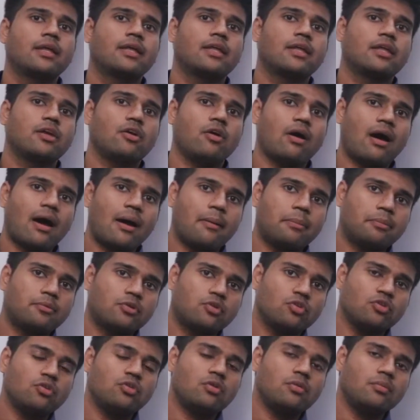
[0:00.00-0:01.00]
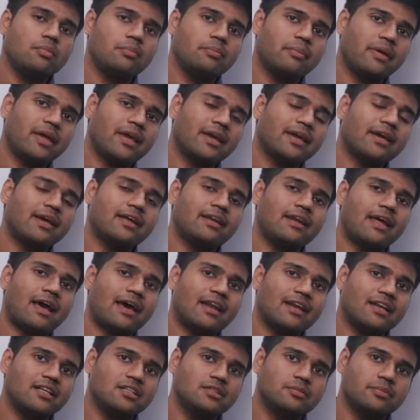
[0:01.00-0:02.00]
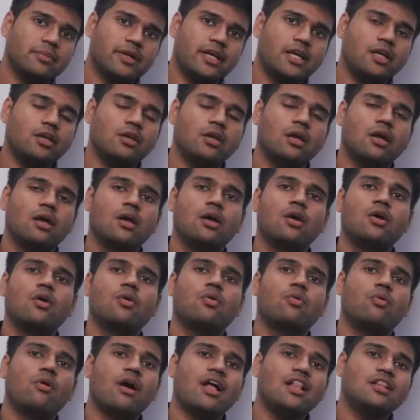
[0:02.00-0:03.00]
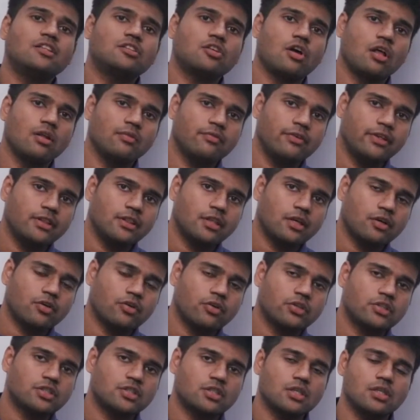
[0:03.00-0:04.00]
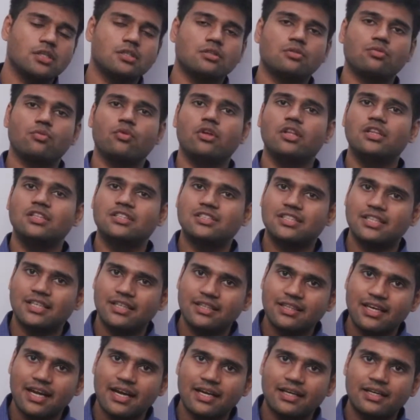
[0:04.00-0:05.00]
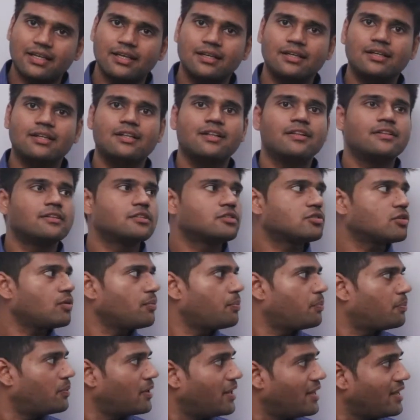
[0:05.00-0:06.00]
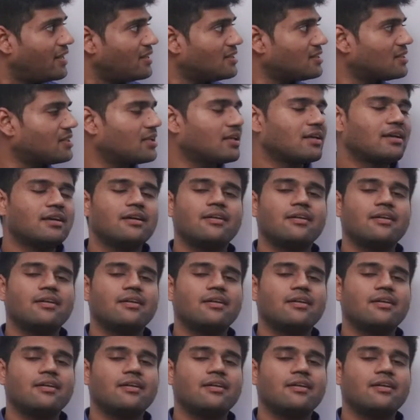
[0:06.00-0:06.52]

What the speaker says: You have to make an arrangement while solving the questions, we'll see that. So please